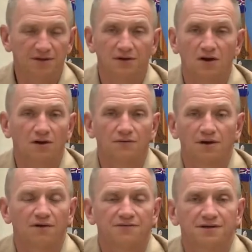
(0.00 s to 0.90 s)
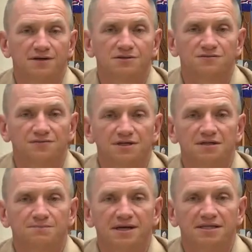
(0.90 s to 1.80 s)
in all our theaters,
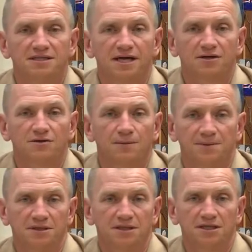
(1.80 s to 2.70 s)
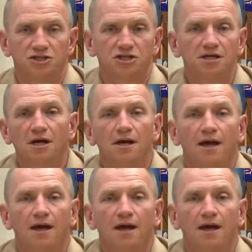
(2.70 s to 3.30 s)
Fleet, Benny Decker up at Negishi.